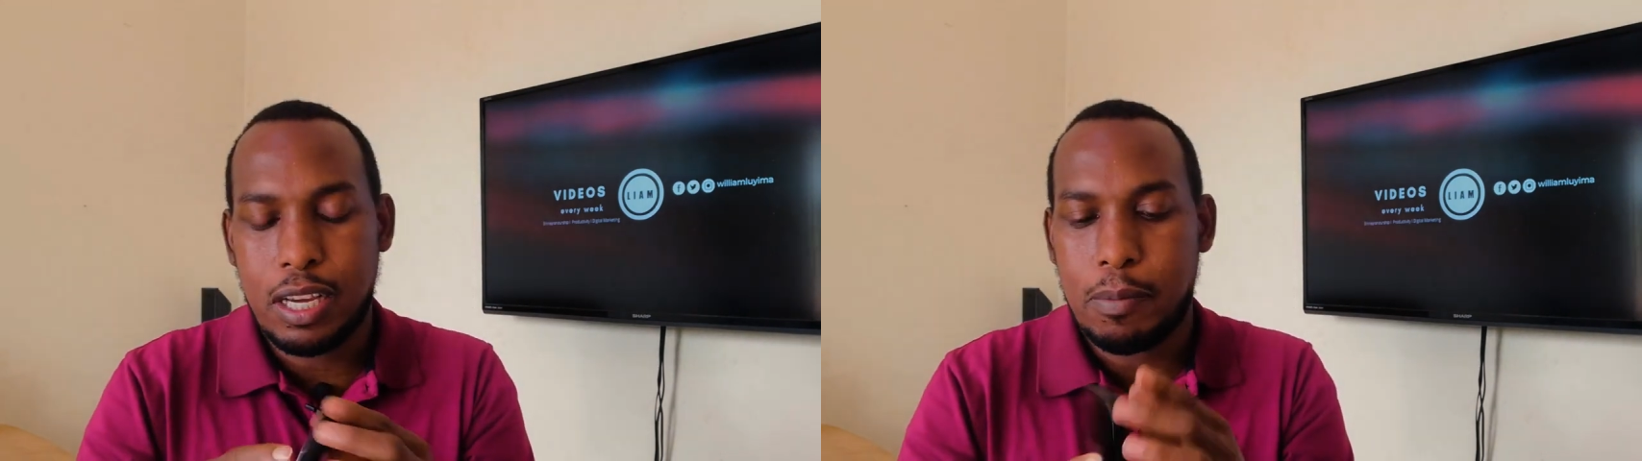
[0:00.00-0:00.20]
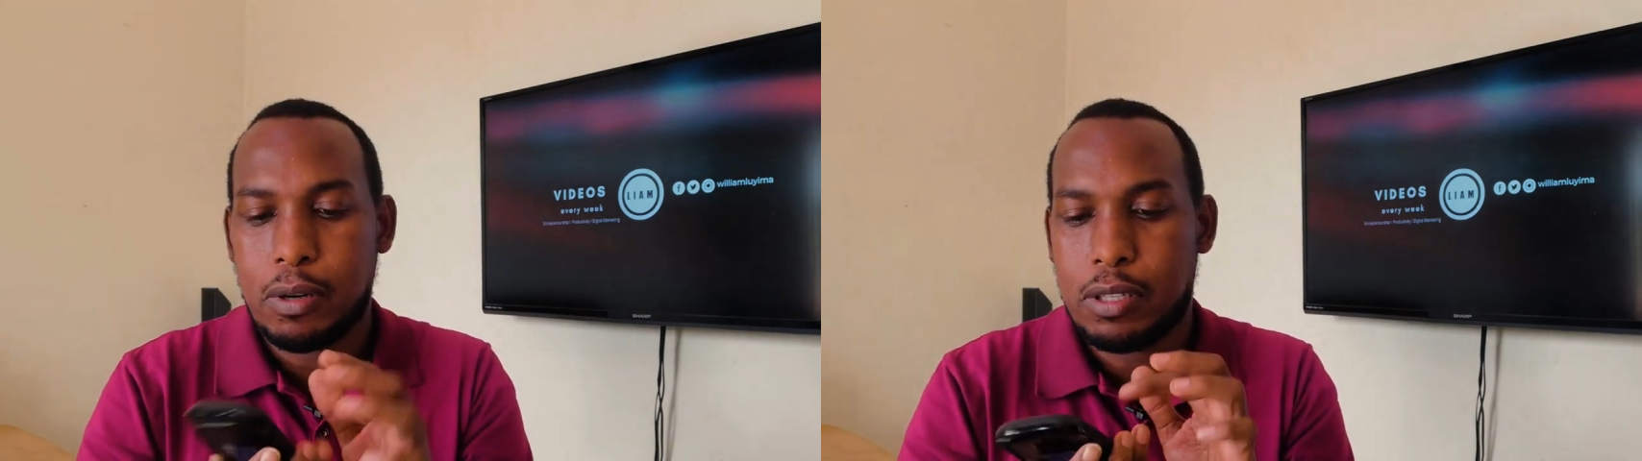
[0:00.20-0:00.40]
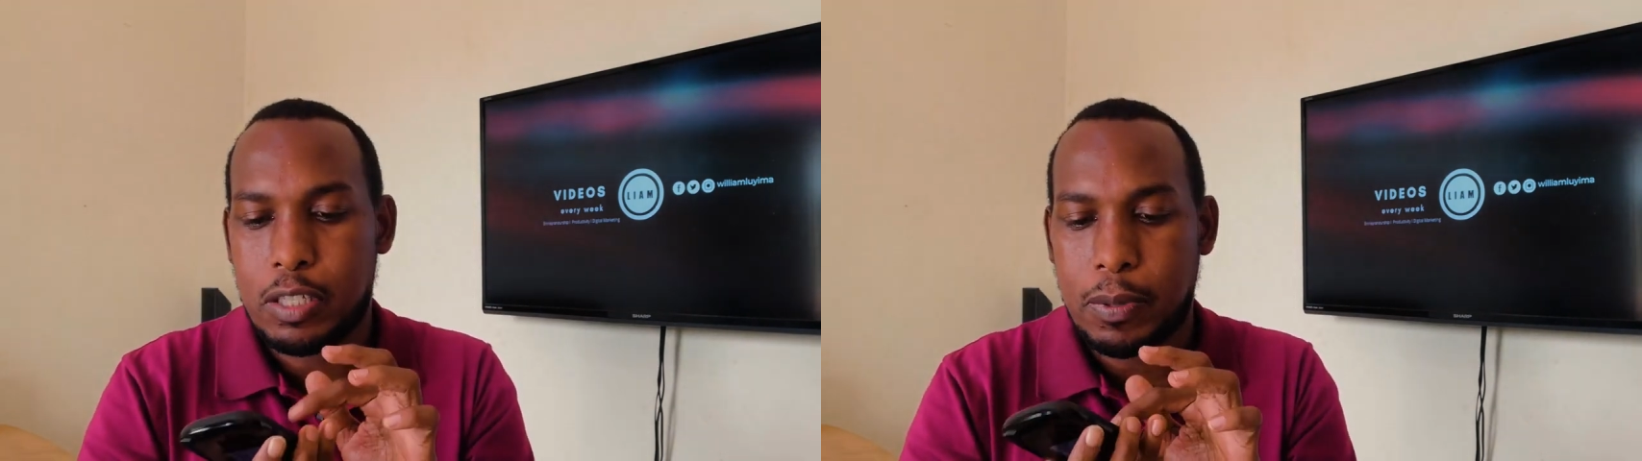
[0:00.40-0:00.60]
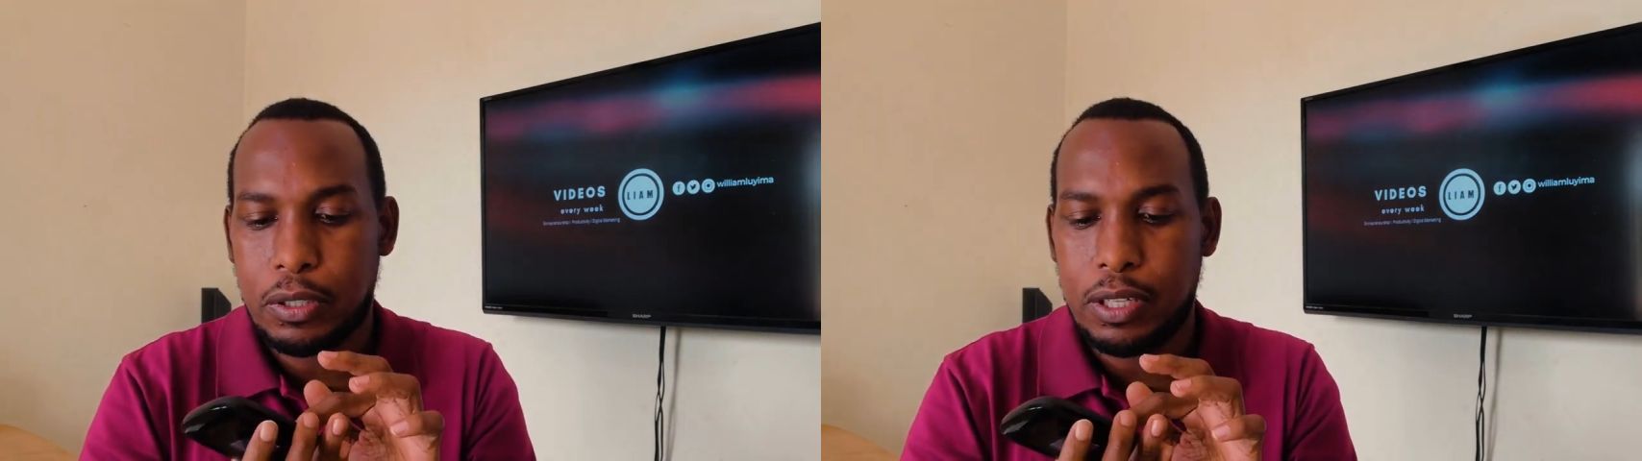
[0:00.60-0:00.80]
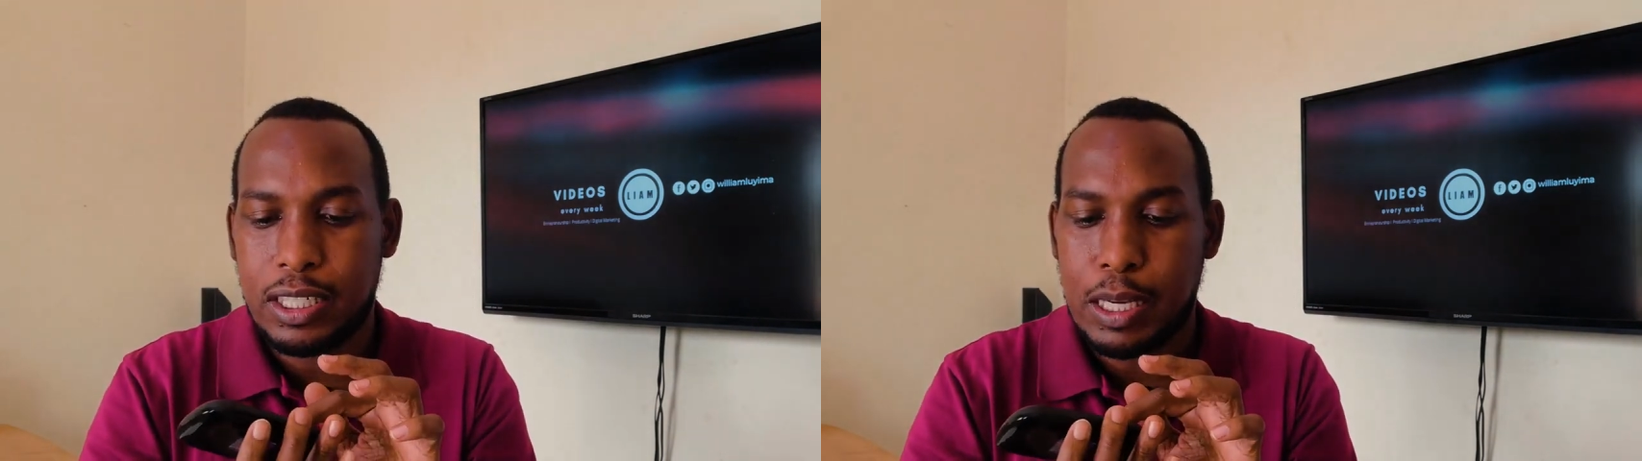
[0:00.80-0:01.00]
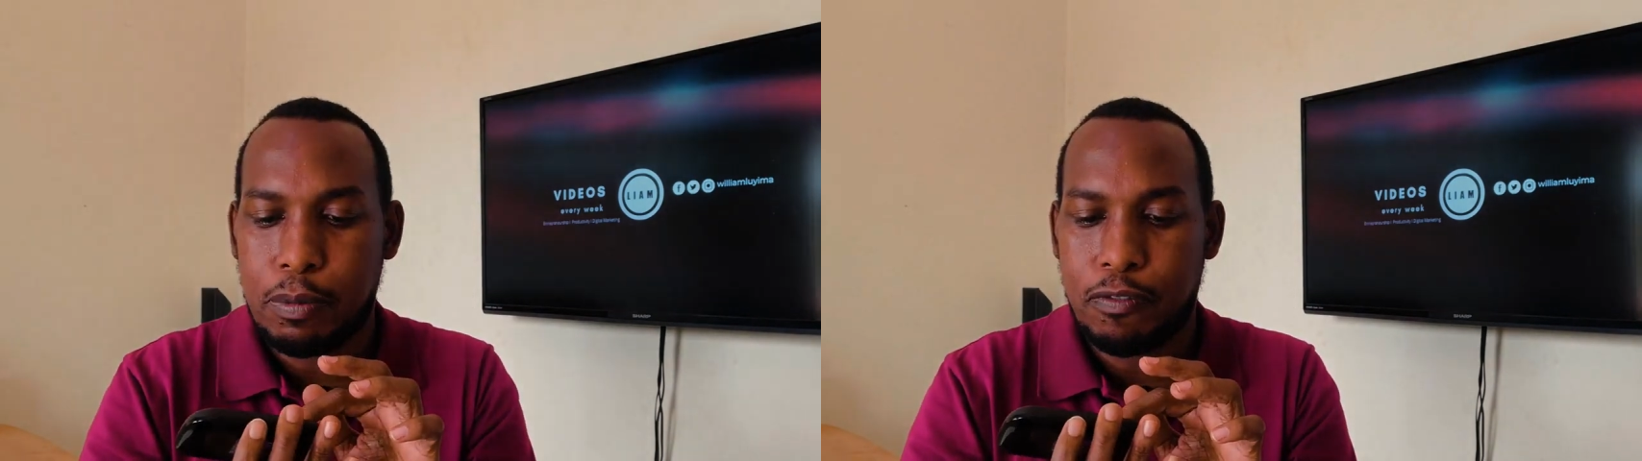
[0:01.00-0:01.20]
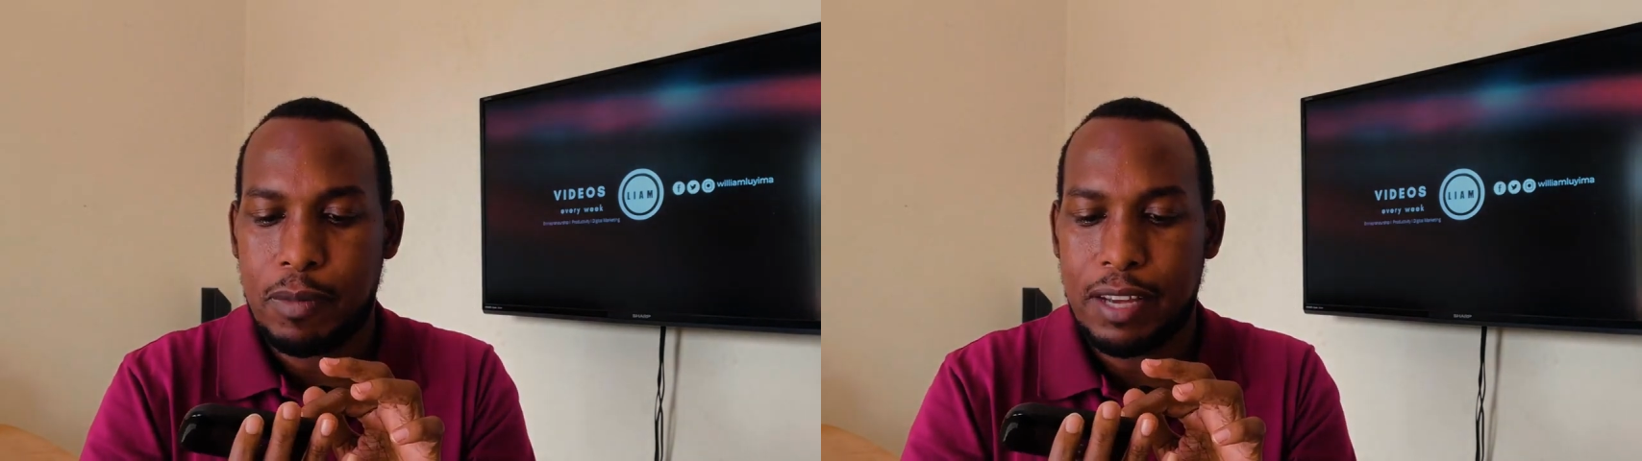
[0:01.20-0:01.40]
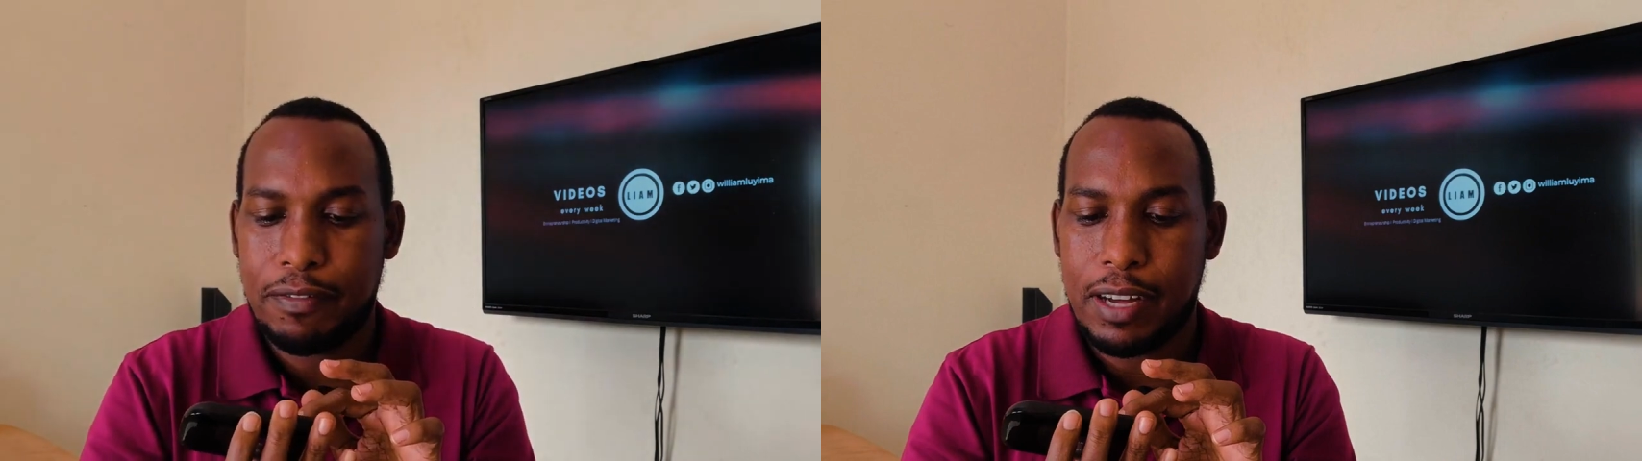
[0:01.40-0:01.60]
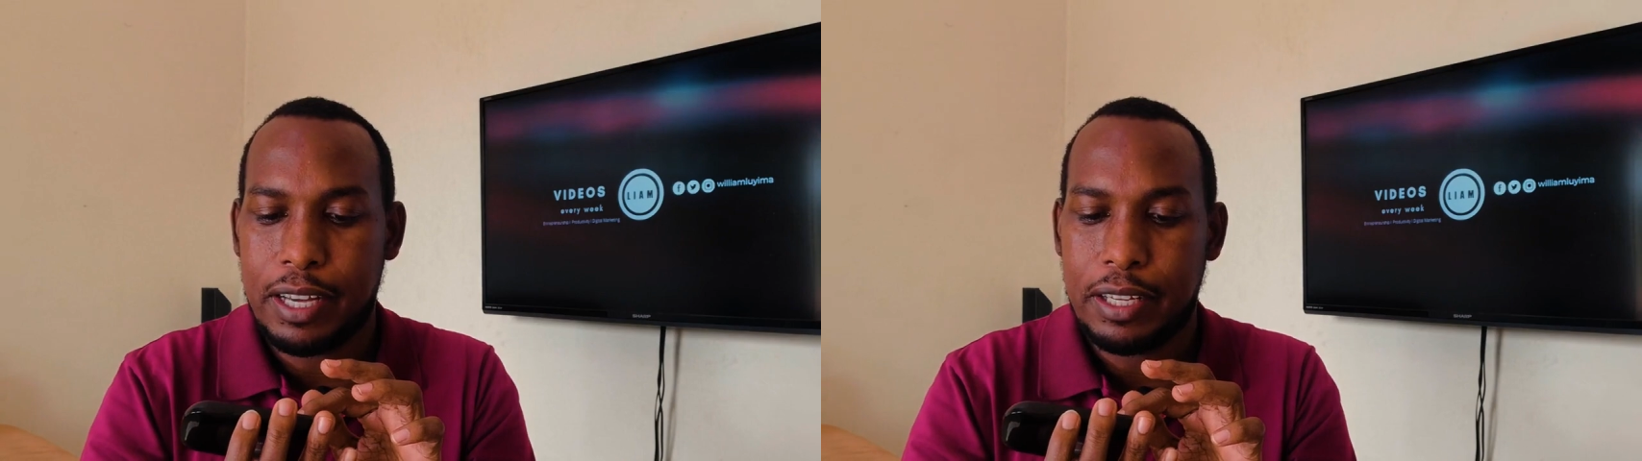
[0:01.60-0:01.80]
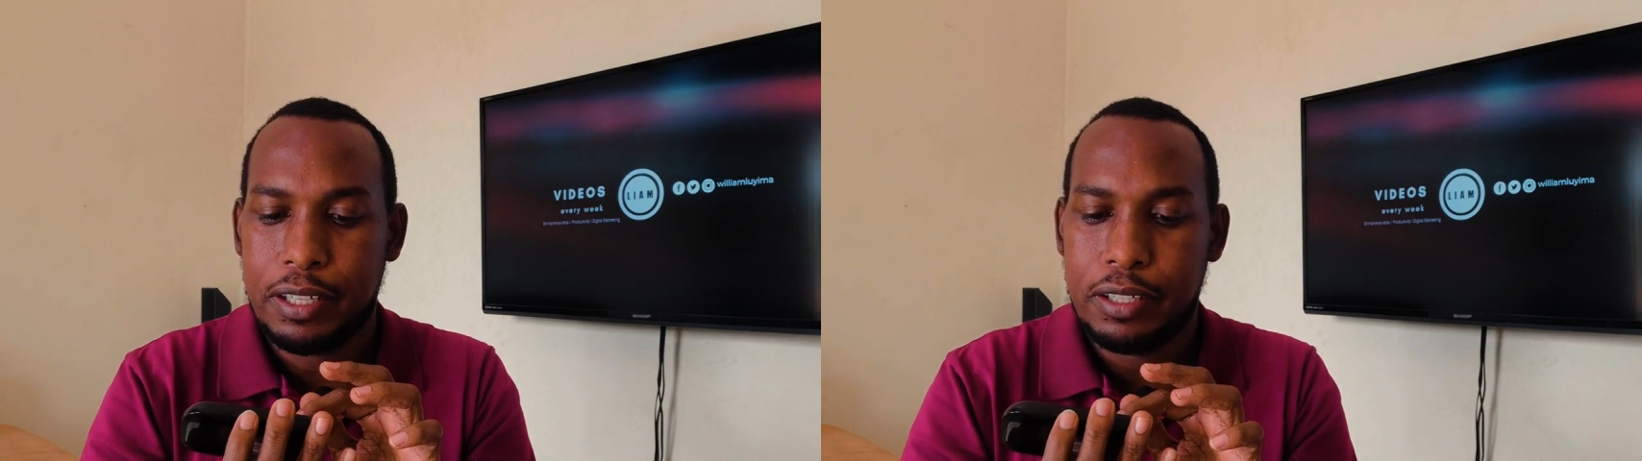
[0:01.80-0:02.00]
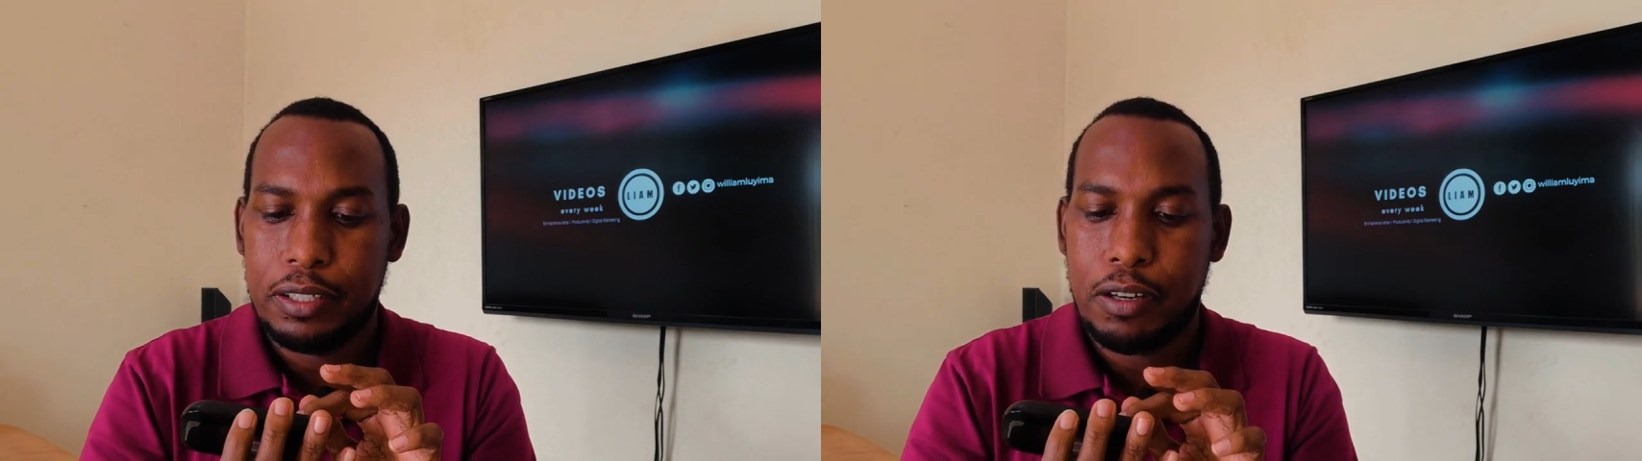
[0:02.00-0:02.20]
thing about this particular type of MiFi,